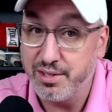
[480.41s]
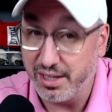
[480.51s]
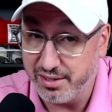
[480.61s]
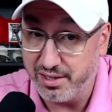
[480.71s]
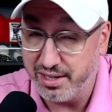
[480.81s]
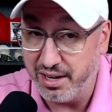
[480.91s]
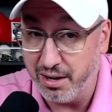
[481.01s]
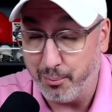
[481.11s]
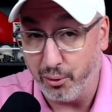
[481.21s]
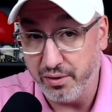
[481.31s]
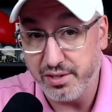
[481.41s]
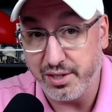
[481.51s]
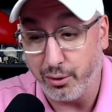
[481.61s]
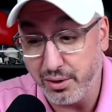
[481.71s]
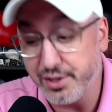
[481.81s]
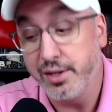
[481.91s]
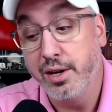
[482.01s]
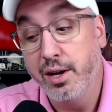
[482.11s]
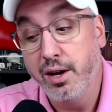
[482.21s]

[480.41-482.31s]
Six is a key number in this series.